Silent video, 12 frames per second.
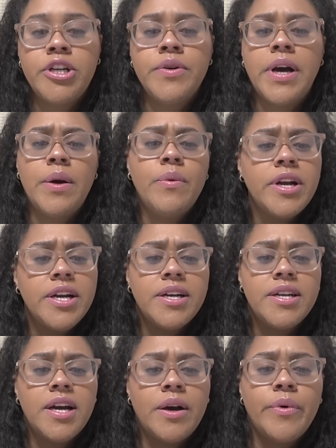to do. I
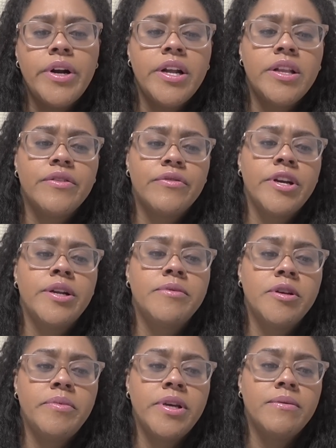wanted the freedom
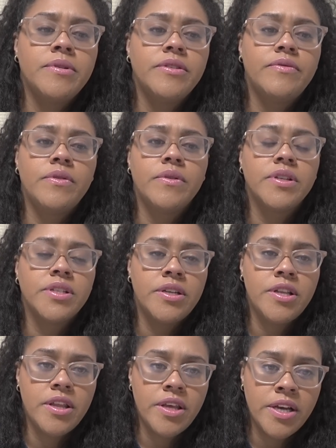to be able to focus on
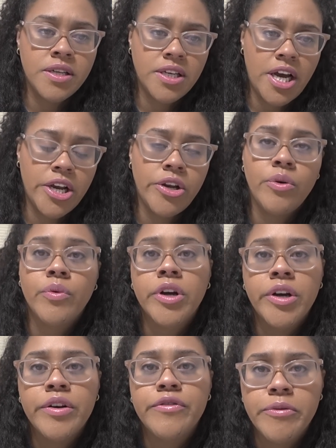the things that I knew were
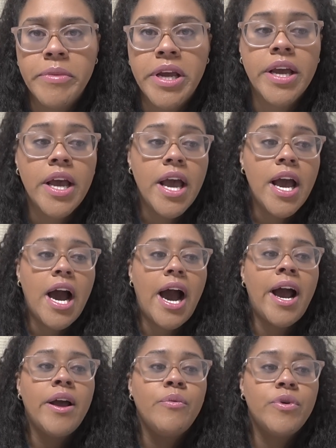good for me.
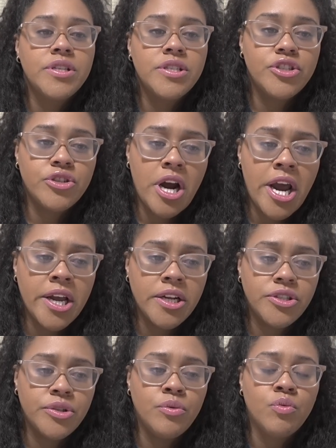I wasn't trying
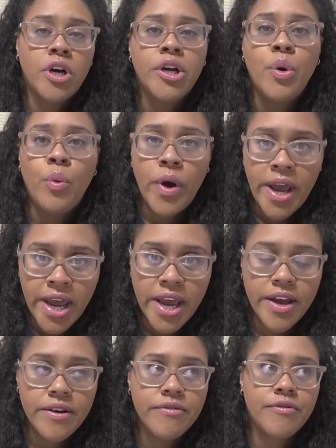to run
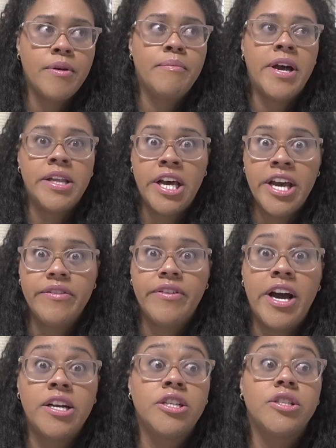away from my life.
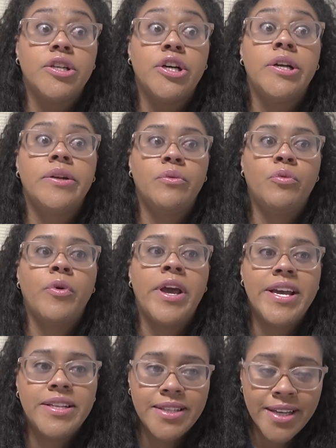I just couldn't
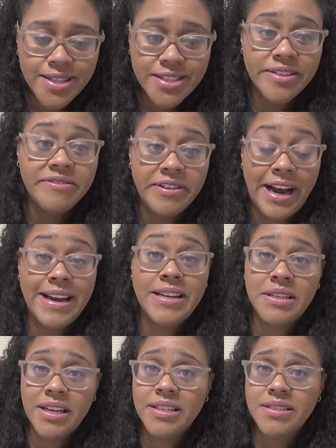wait to find
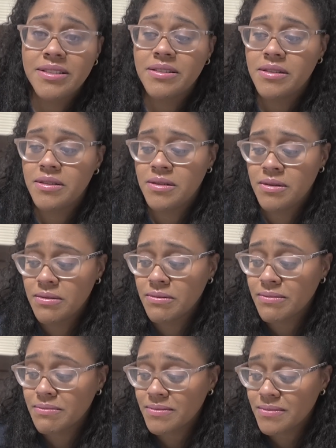it.
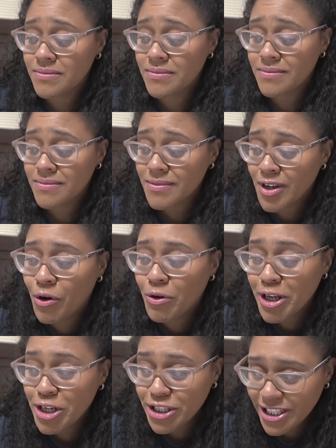
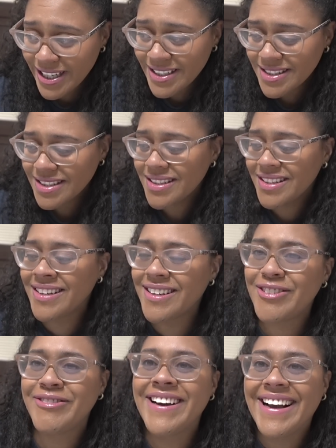Holy shit.
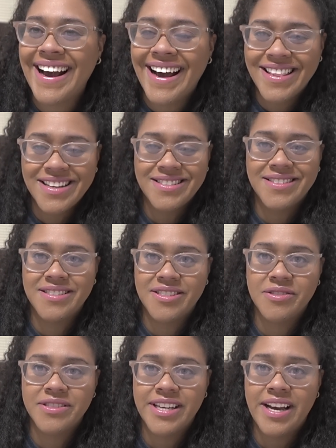Oh my God, this is
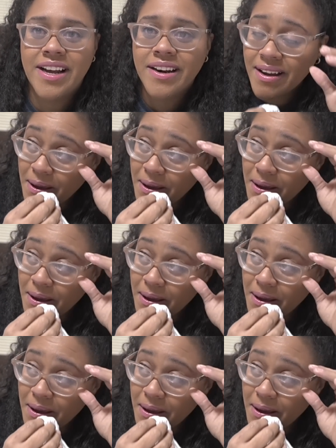so sad.